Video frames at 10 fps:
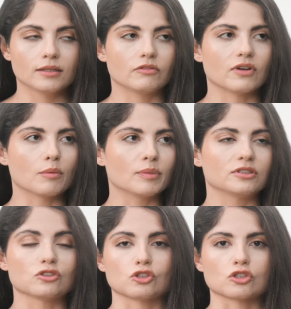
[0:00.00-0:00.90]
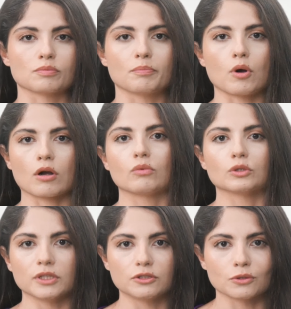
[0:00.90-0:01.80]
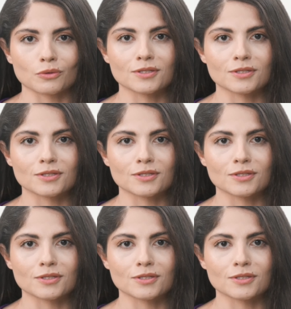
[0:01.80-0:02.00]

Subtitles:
Development is just part of what we do.